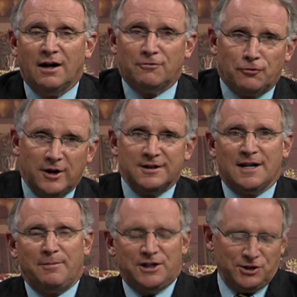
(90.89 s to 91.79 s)
a friend, as
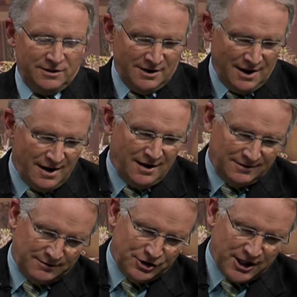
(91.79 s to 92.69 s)
I mentioned,
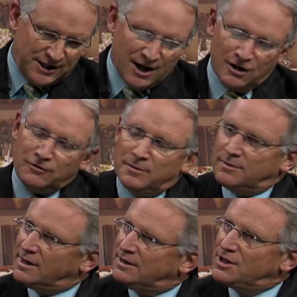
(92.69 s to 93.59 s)
Dyer
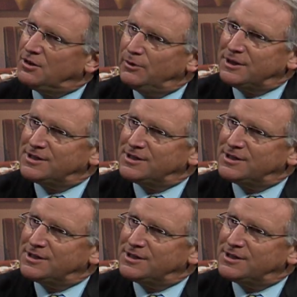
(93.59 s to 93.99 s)
from Dyer Real